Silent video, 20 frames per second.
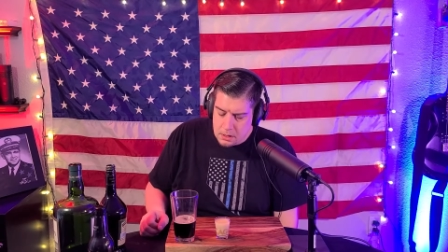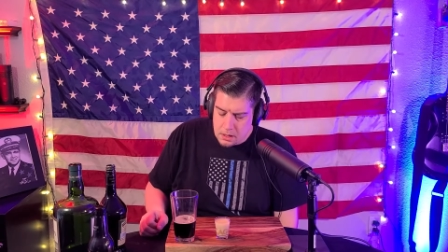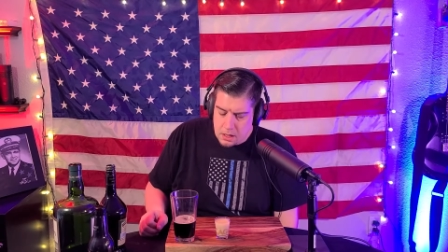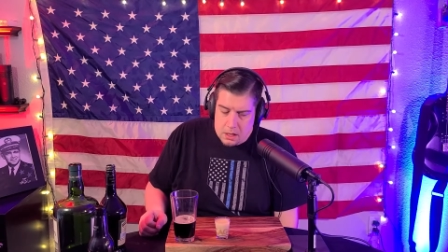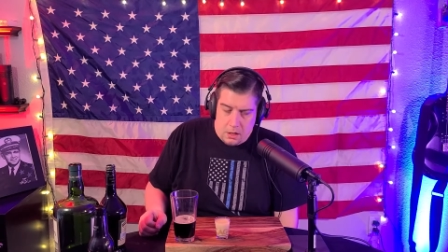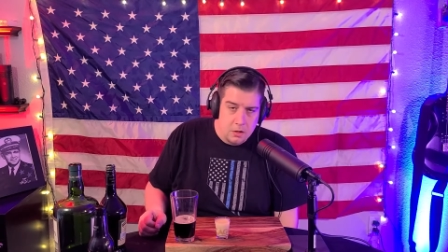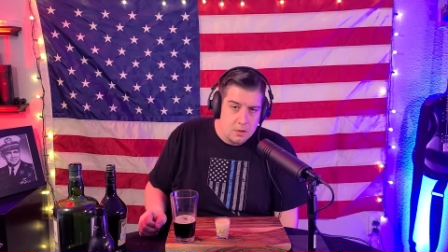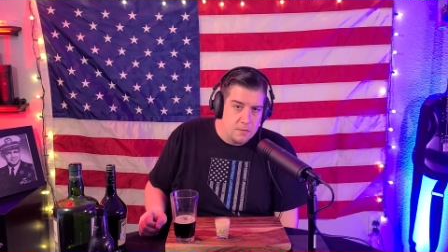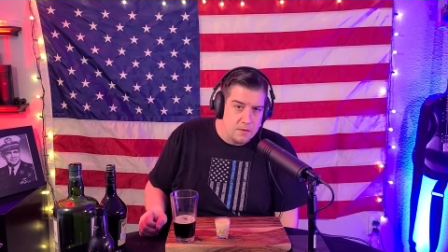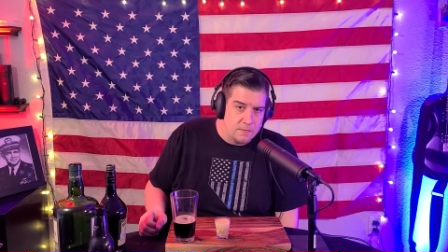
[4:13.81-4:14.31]
I'm
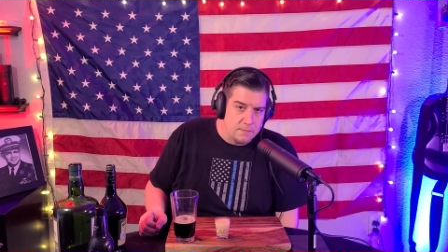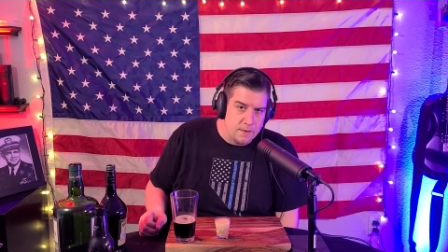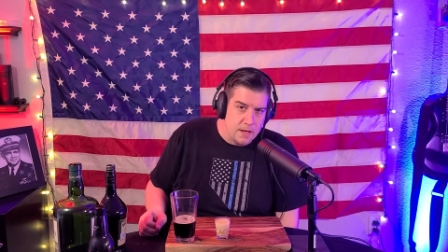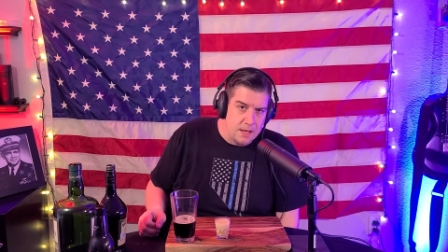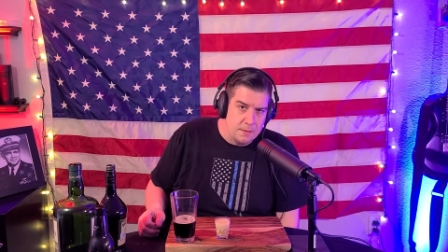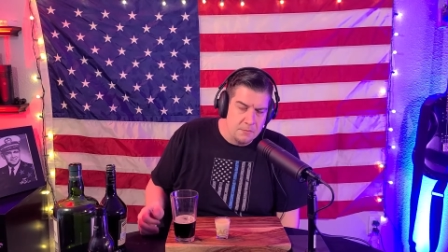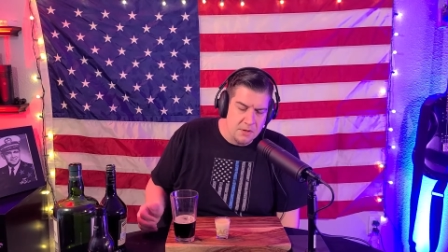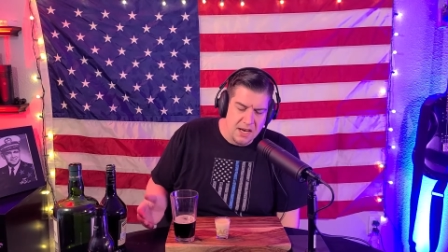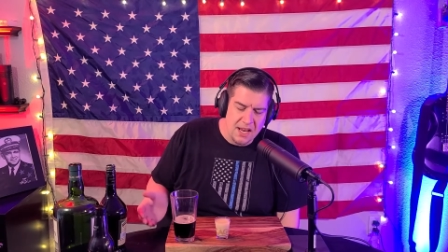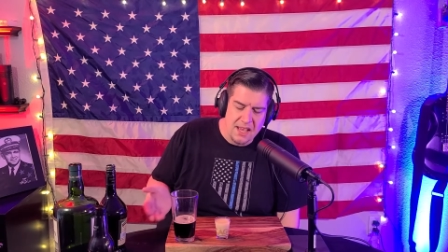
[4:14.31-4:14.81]
going to be
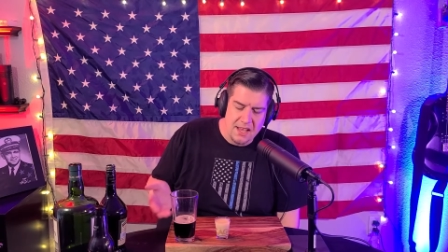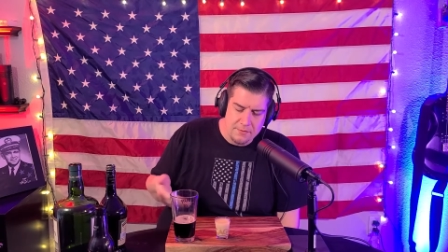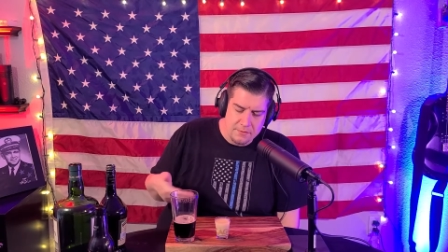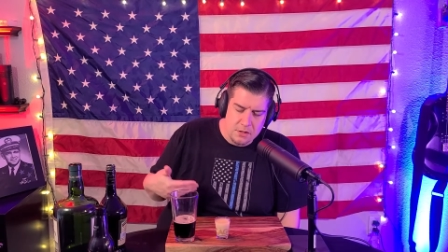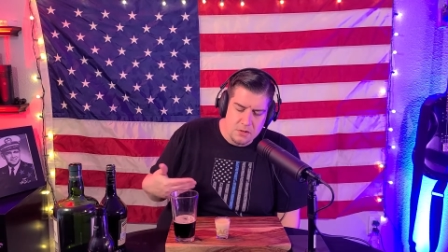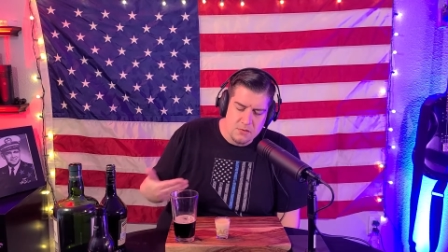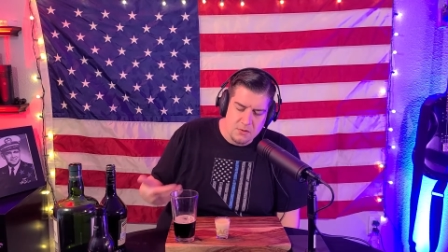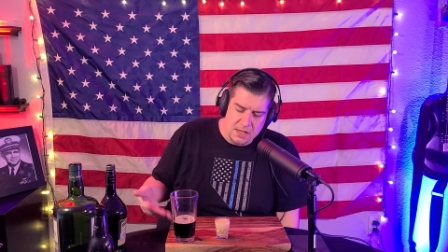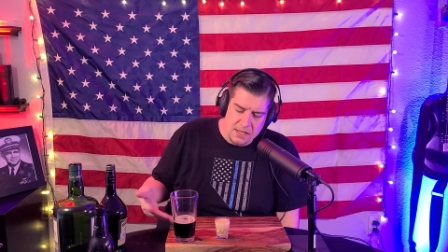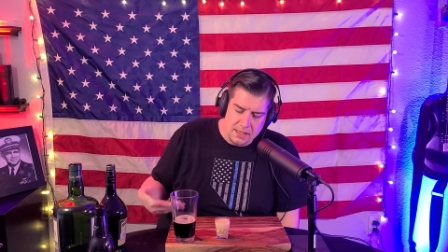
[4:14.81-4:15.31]
fine, but I have to
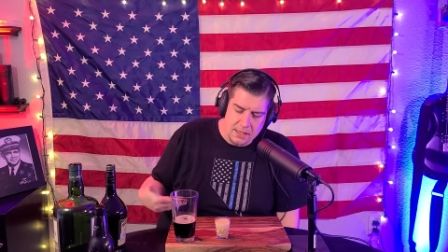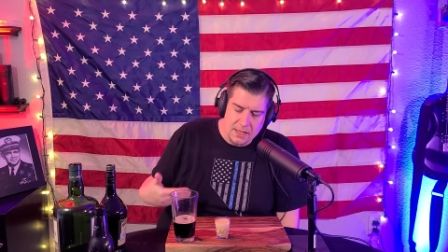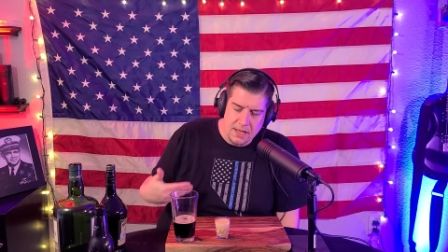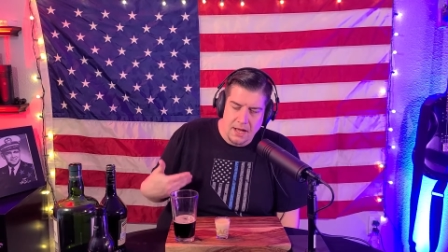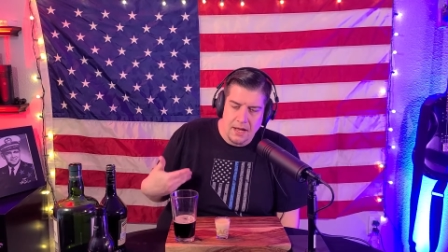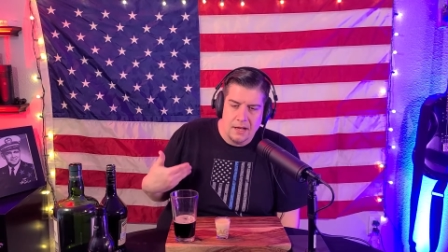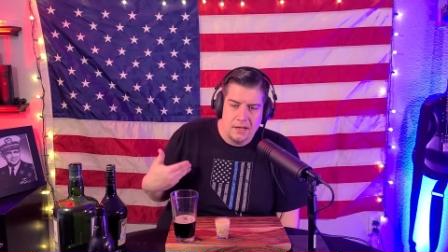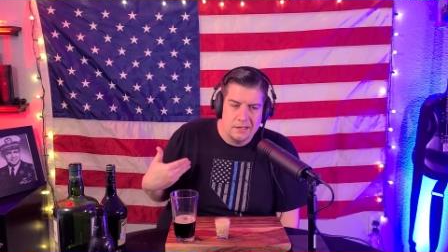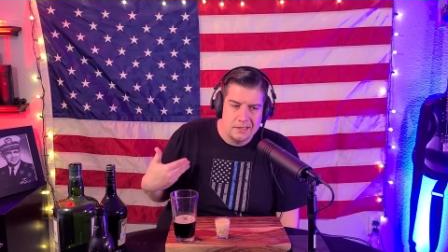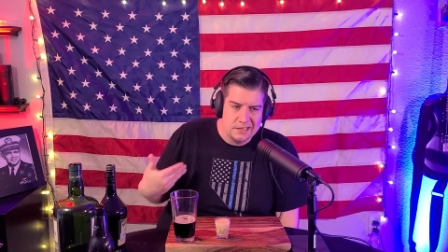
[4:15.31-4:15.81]
drink
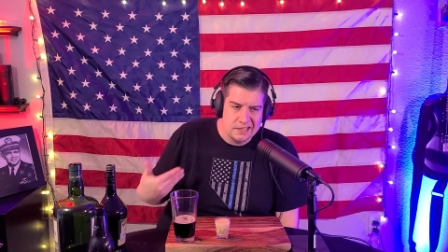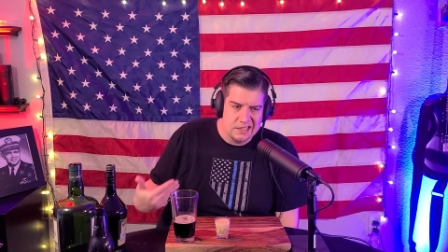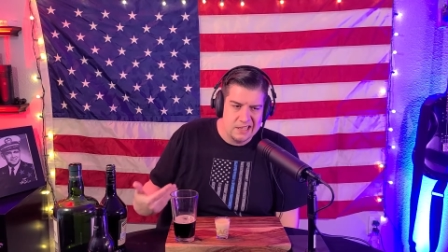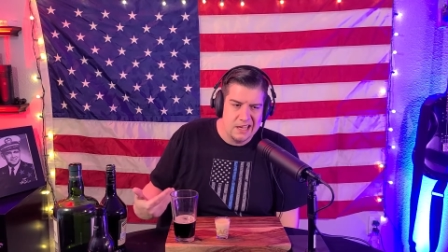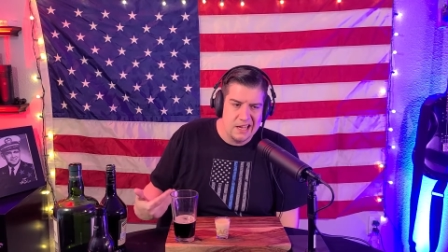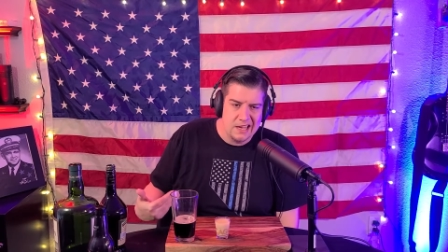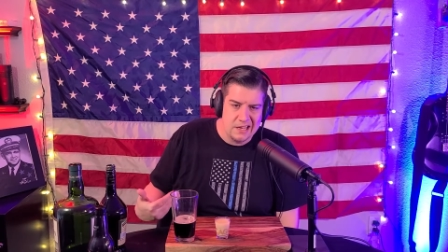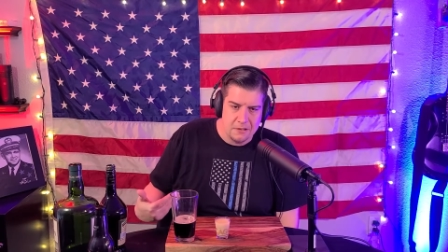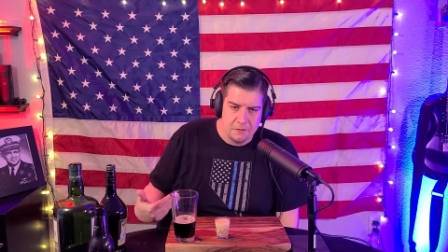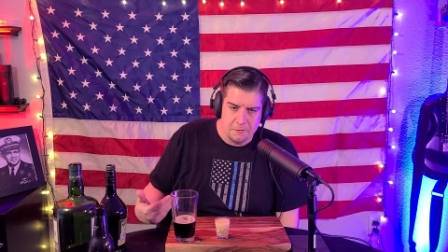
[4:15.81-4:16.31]
a
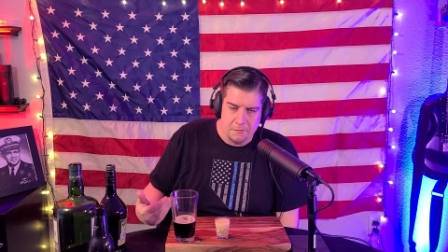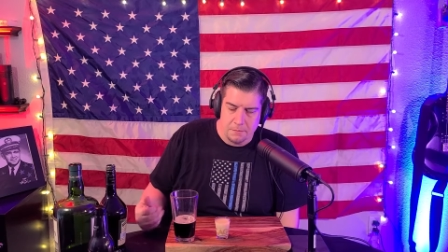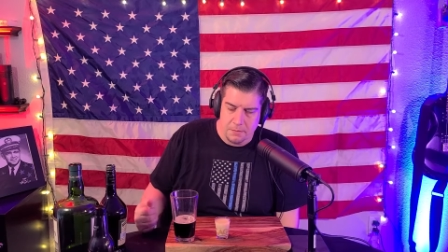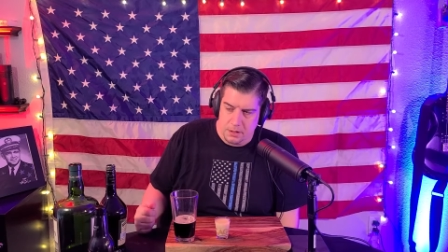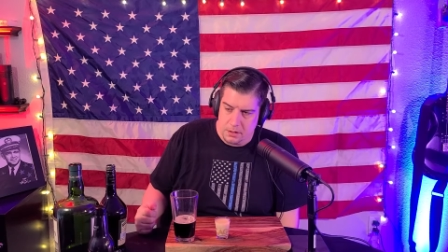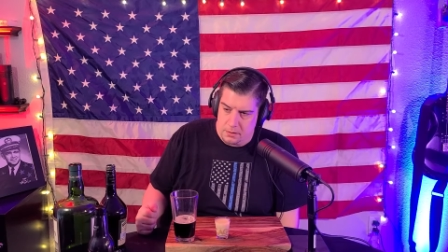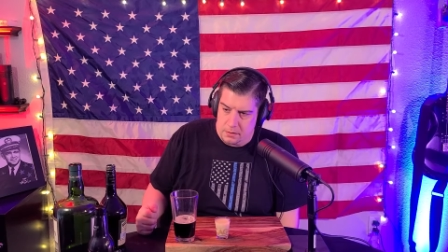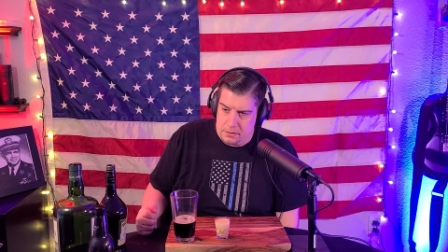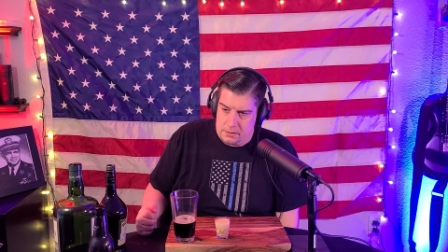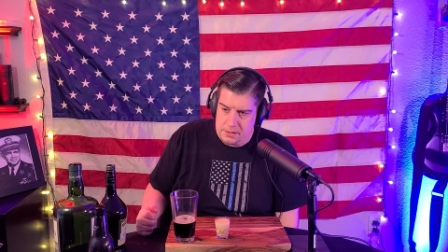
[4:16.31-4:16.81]
lot of
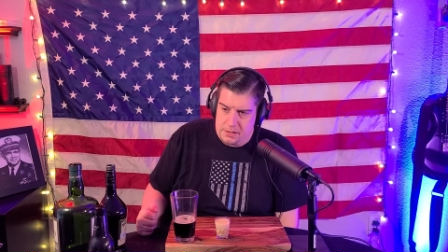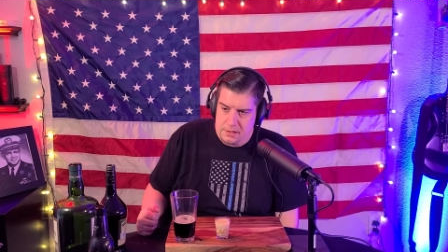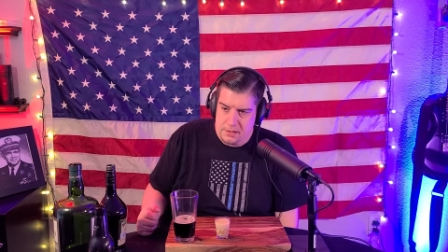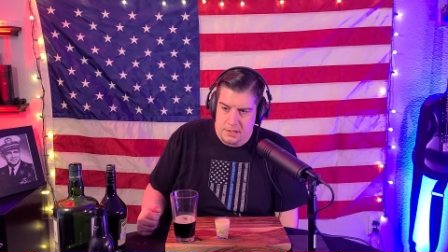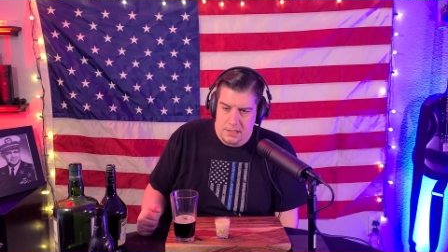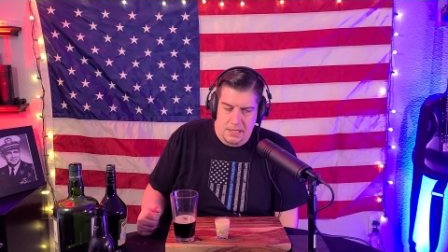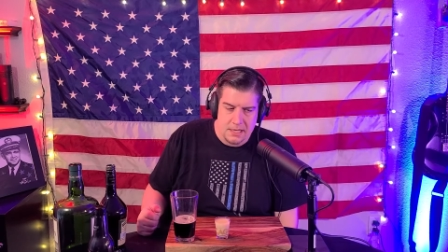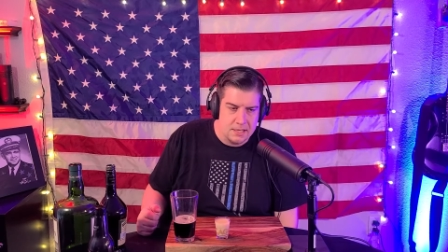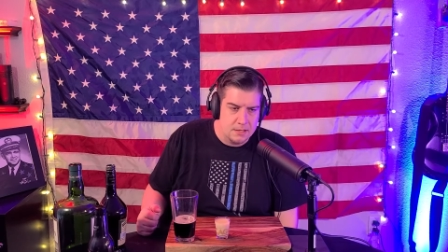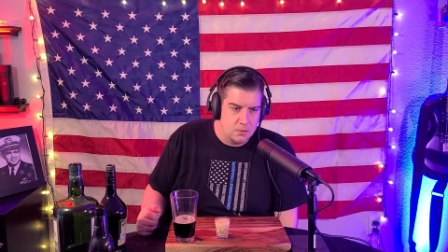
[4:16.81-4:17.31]
beers
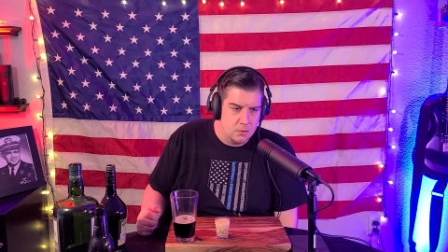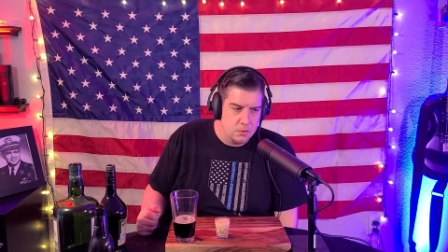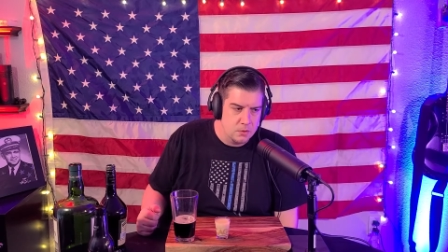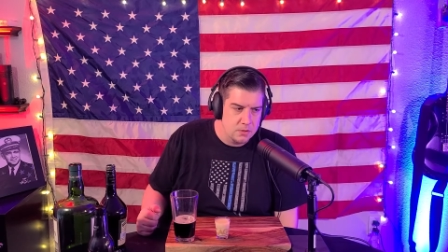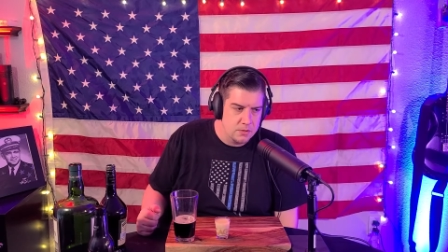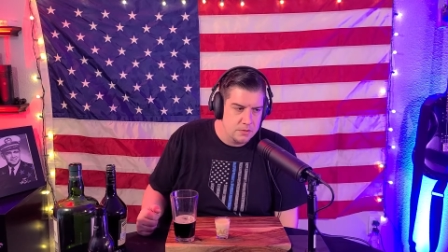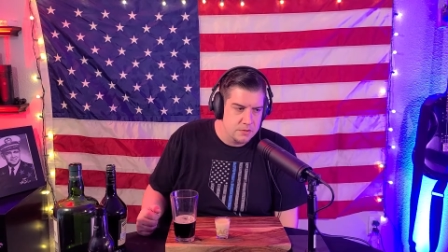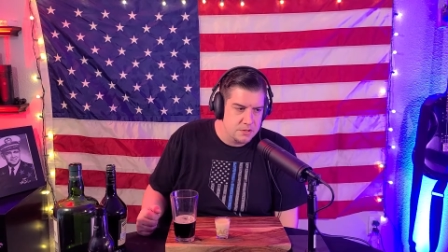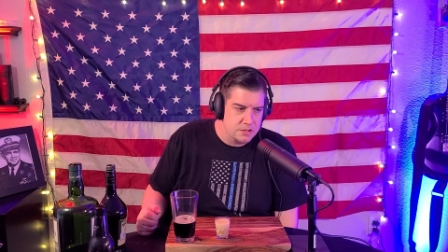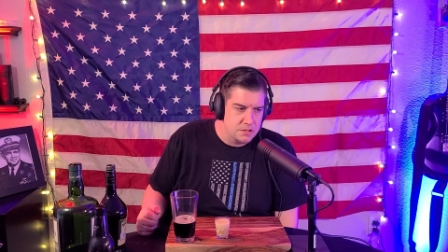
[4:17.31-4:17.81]
in
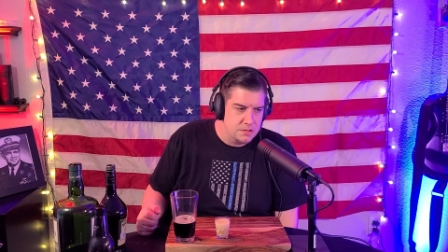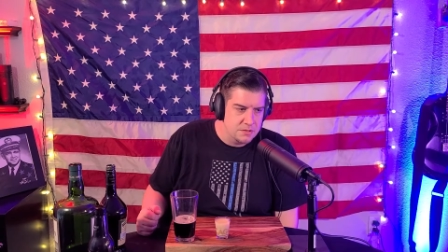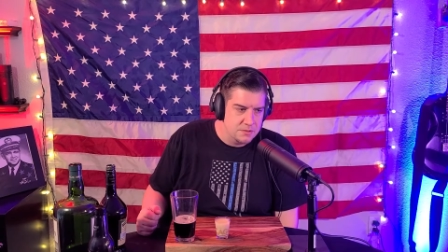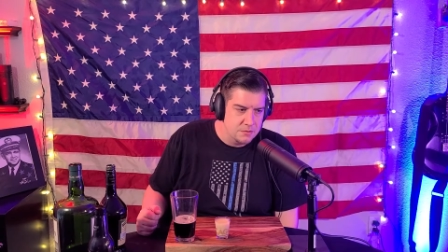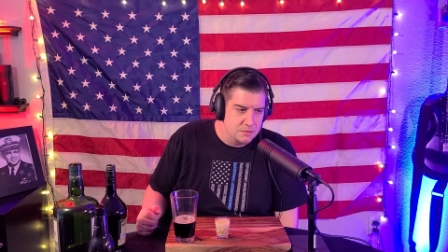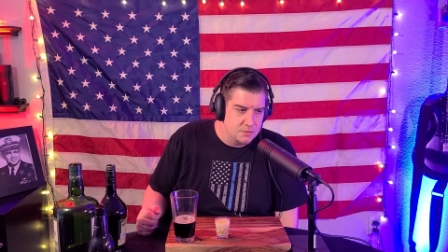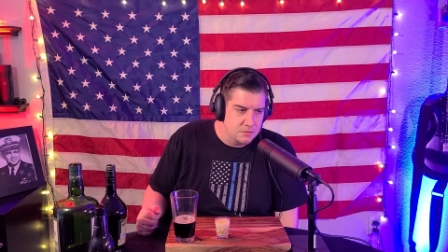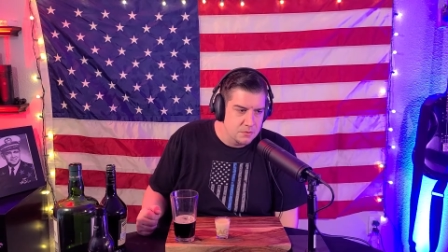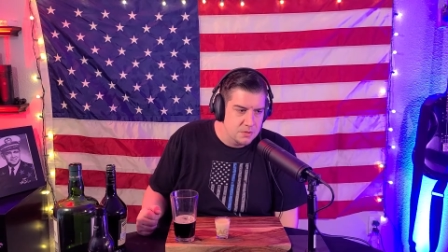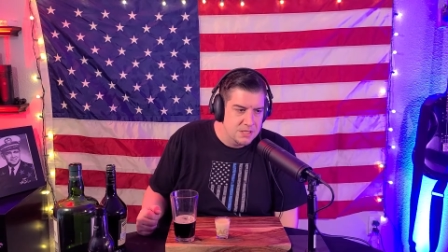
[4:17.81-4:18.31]
order
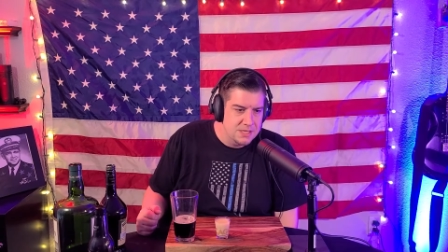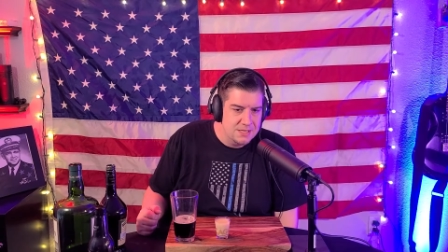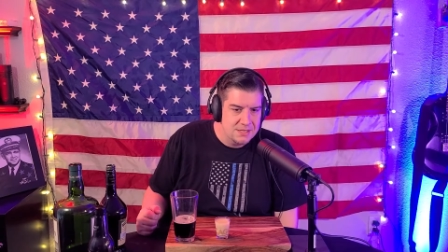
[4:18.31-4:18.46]
to